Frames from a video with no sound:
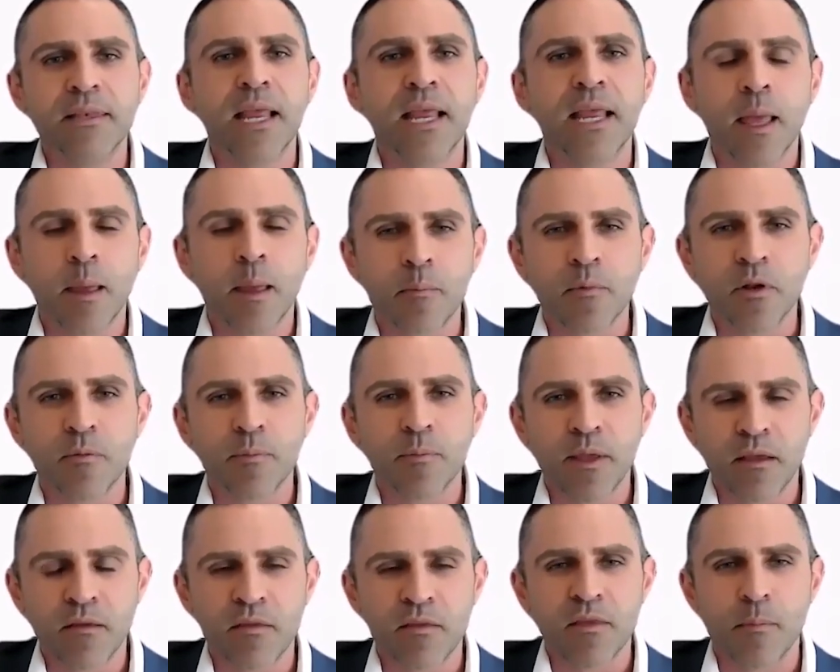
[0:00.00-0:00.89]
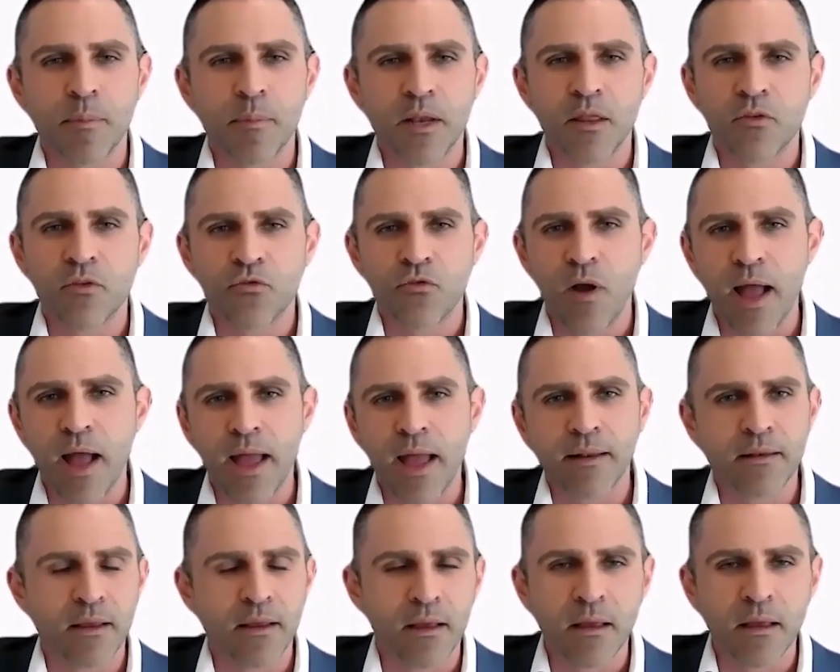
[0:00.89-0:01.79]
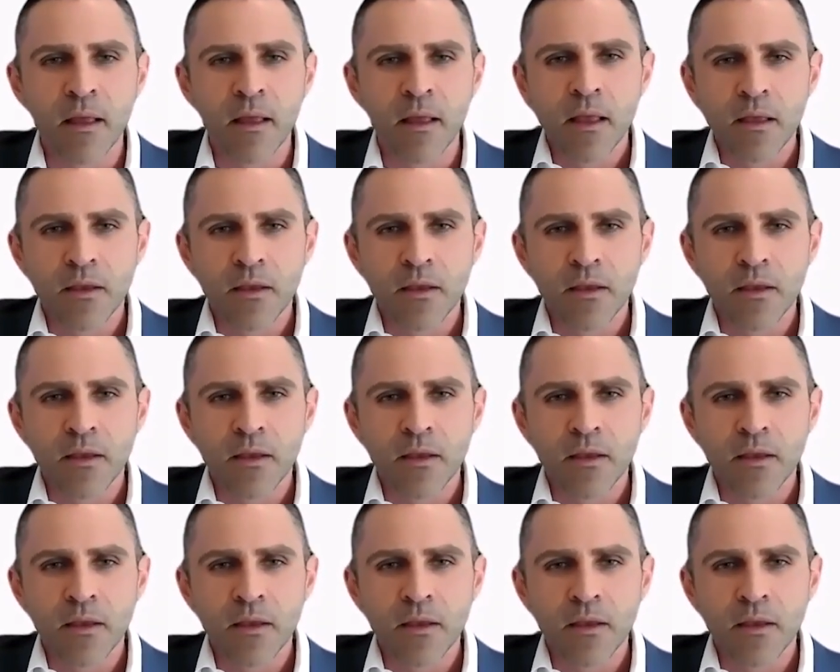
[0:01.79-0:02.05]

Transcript: dimmed because somebody's trying to,